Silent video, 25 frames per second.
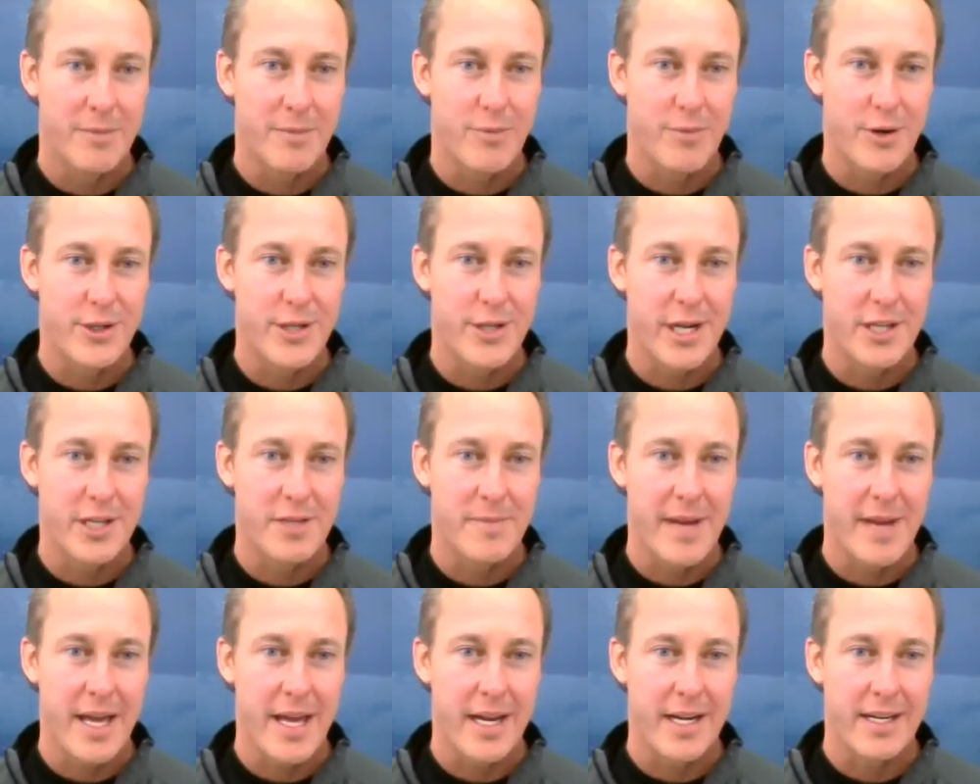Appreciate
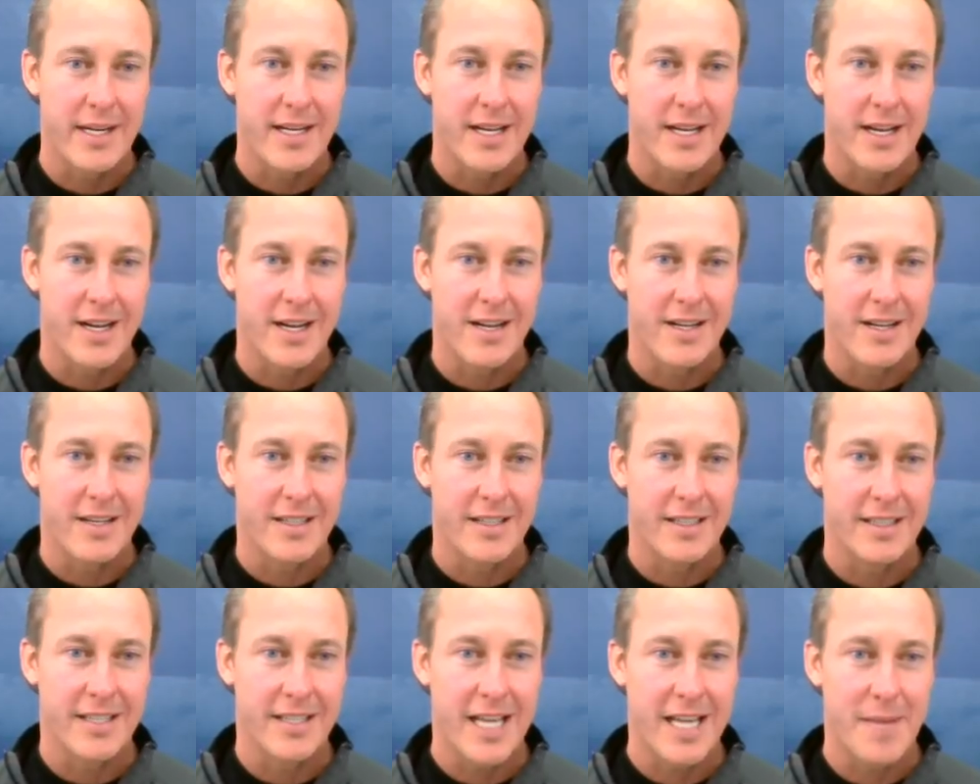you, man,
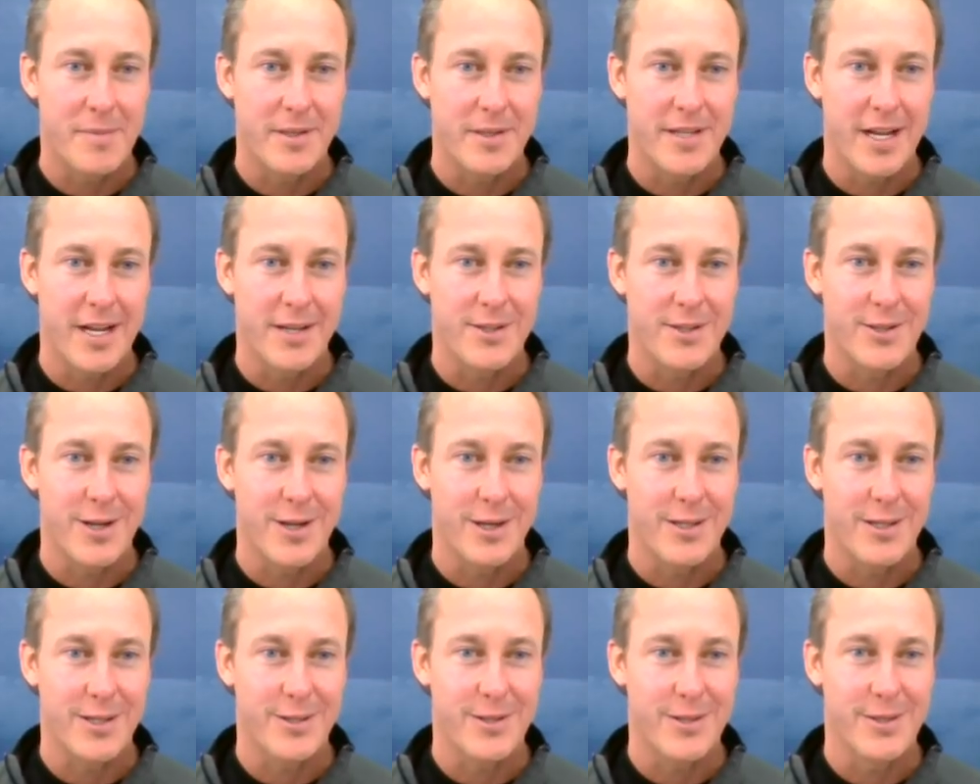and keep in touch.
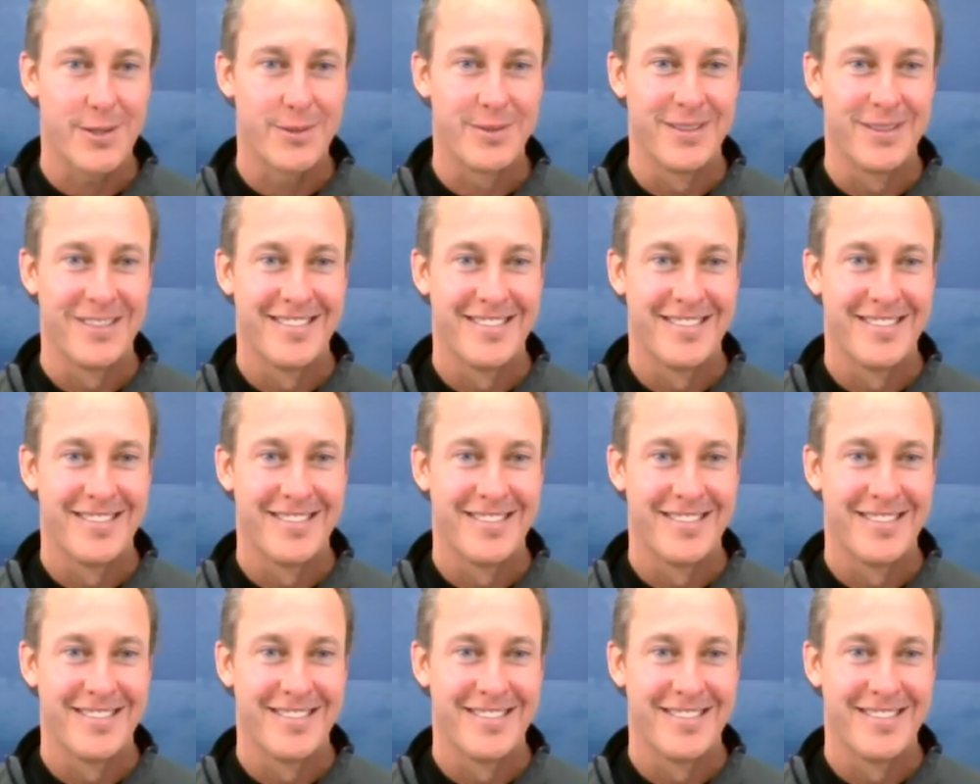Talk to you soon.